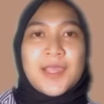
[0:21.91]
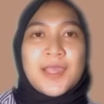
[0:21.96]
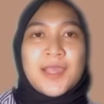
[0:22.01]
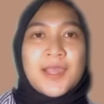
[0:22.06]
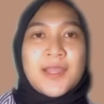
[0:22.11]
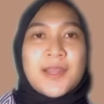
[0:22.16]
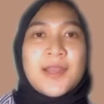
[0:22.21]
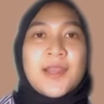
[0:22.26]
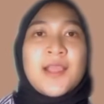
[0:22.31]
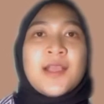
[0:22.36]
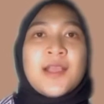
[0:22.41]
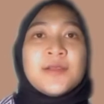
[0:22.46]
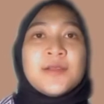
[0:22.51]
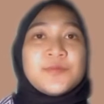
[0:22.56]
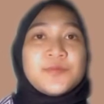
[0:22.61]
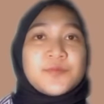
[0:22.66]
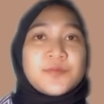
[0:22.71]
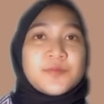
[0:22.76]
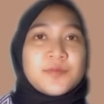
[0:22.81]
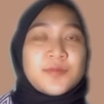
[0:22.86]
And
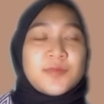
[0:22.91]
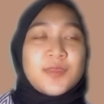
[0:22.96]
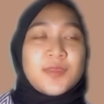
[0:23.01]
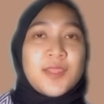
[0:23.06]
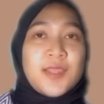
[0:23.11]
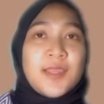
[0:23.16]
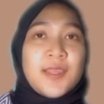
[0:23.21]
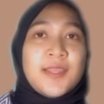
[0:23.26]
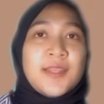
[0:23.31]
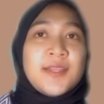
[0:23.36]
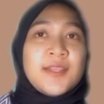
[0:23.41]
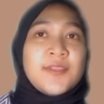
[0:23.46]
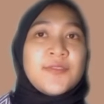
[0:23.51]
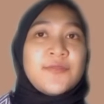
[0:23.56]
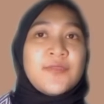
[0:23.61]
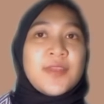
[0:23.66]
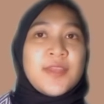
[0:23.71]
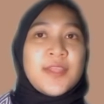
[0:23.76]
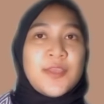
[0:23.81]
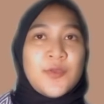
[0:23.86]
in this
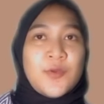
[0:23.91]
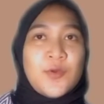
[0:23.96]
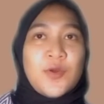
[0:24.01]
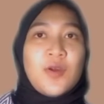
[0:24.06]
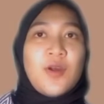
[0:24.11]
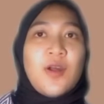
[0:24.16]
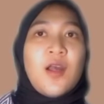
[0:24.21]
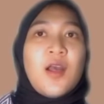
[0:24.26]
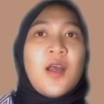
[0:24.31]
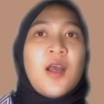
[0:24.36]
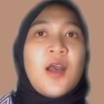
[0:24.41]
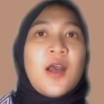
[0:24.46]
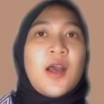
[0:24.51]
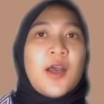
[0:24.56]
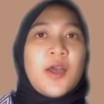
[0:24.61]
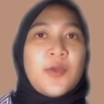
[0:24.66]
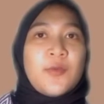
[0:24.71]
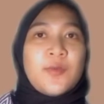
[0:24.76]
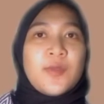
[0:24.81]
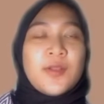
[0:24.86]
video,
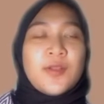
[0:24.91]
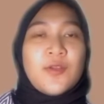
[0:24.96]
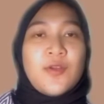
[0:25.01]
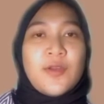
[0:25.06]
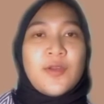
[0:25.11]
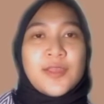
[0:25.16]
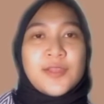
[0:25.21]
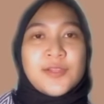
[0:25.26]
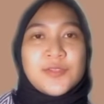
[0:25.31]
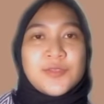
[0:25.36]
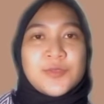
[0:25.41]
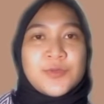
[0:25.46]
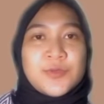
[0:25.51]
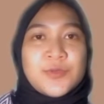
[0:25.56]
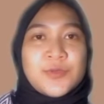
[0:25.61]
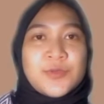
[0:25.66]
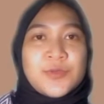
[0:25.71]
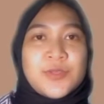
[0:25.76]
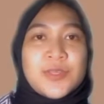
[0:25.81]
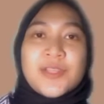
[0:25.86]
I will going
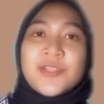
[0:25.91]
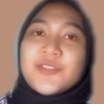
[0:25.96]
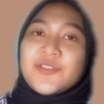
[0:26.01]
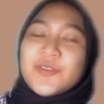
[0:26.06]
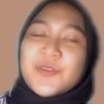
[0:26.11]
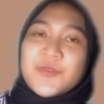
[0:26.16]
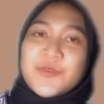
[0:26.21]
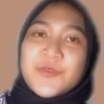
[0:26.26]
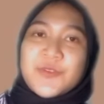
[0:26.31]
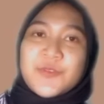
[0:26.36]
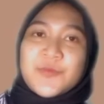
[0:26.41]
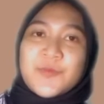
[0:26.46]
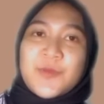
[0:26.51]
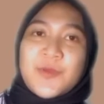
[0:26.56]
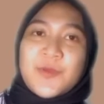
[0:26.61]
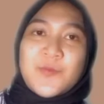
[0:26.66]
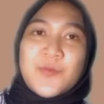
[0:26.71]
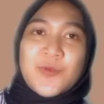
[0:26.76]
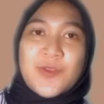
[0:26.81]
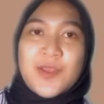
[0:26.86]
to introduce my
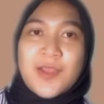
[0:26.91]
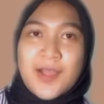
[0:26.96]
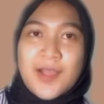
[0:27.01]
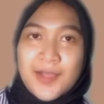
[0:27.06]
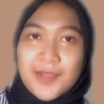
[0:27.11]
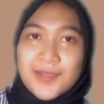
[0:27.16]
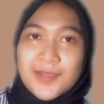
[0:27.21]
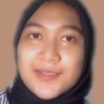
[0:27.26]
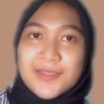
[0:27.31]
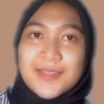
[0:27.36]
product.